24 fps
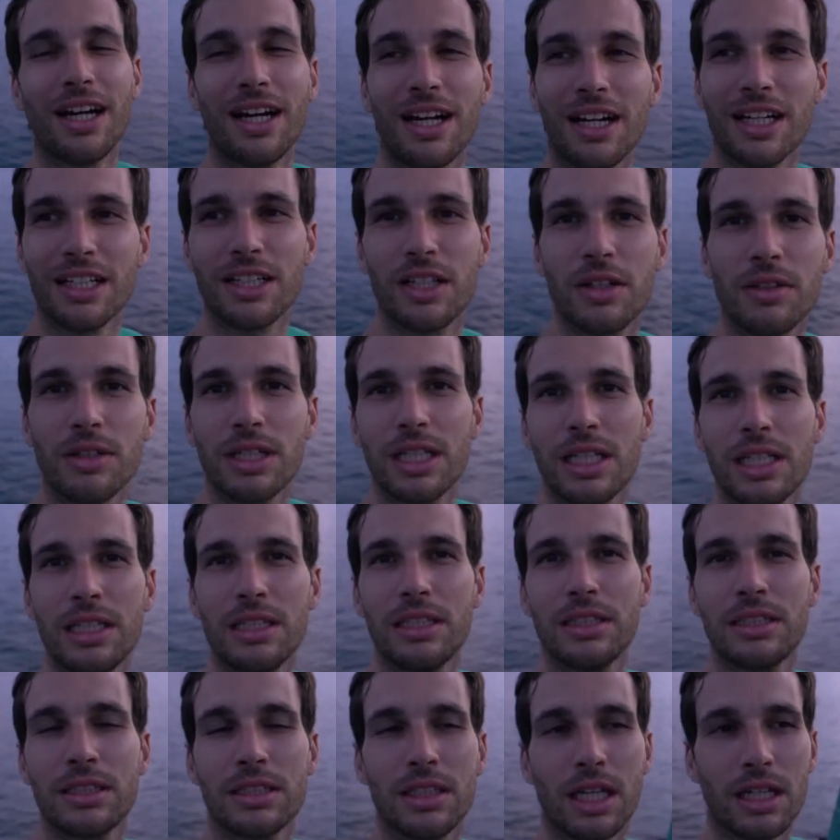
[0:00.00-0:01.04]
are
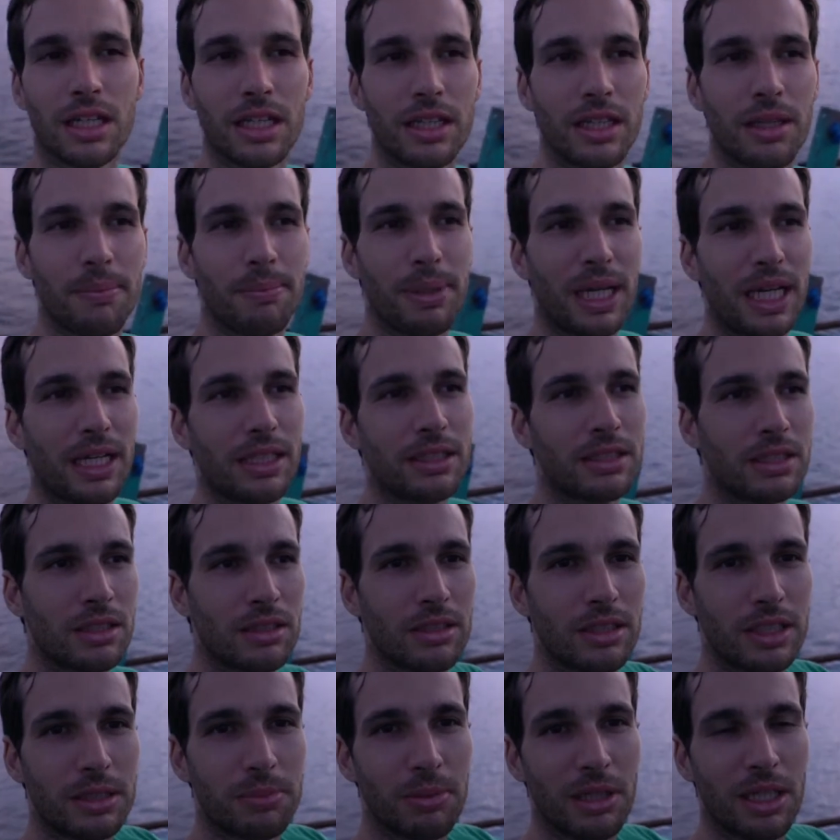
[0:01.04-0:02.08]
currently stuck in the bay,
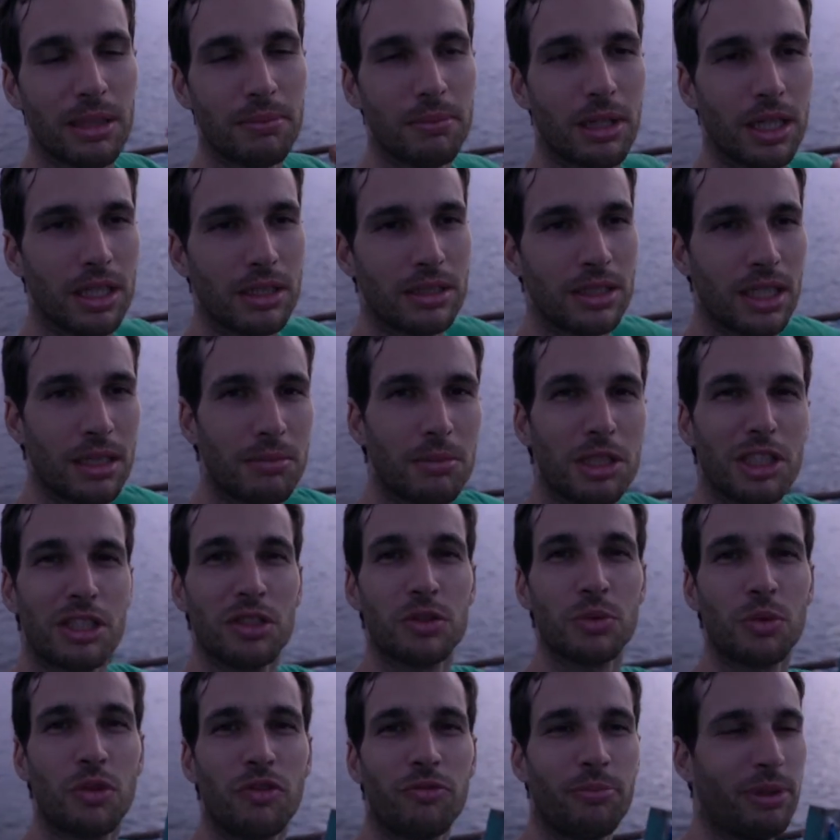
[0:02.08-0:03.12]
so it's been about ten
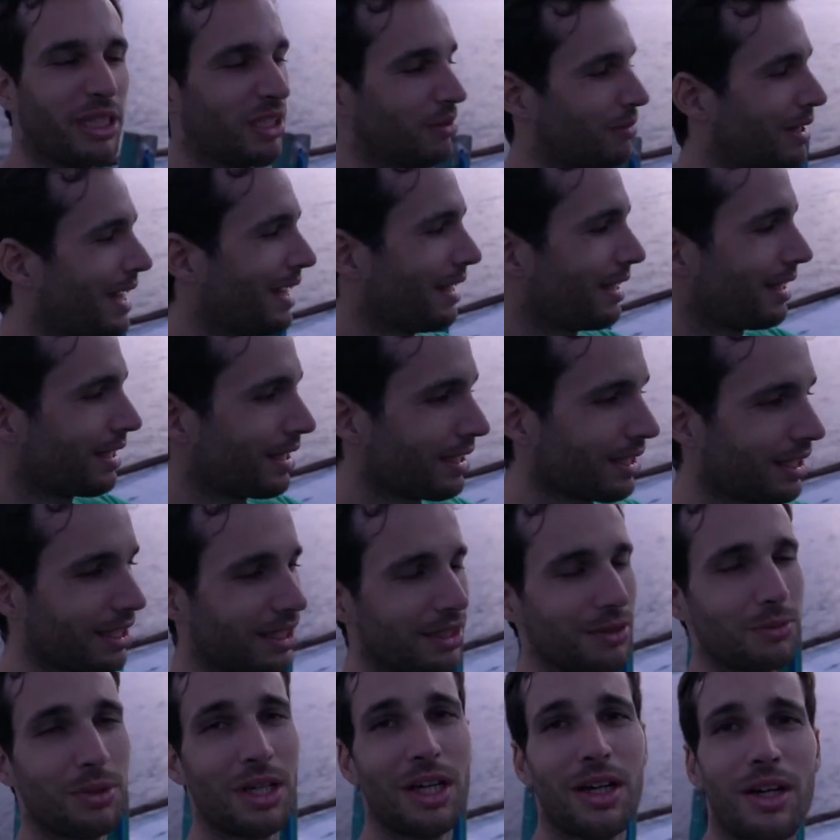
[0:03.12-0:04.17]
minutes we've been riding
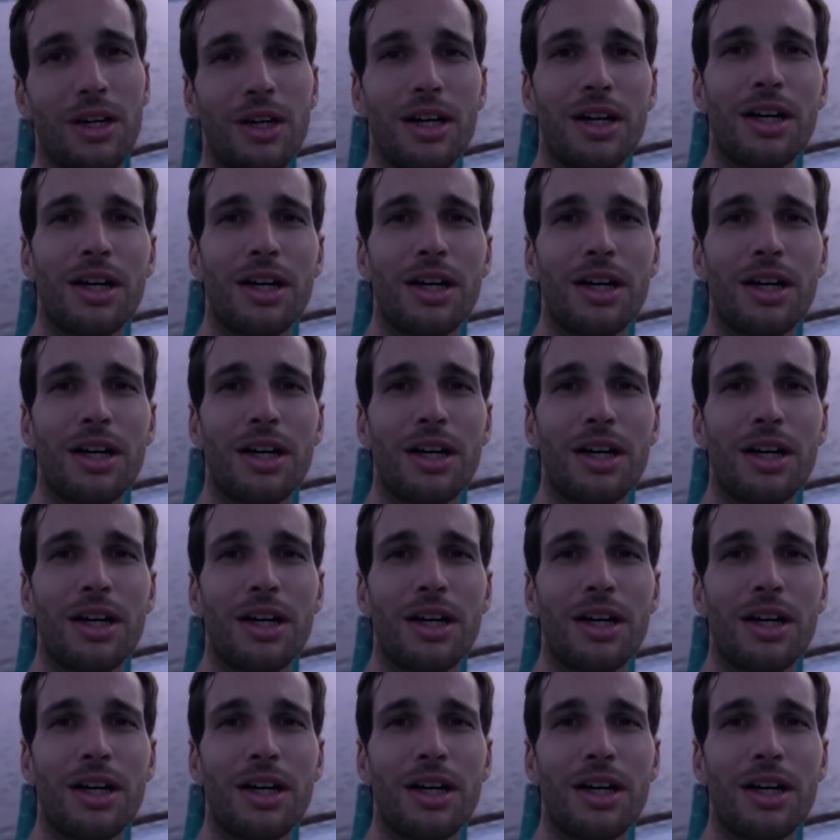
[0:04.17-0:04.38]
and we are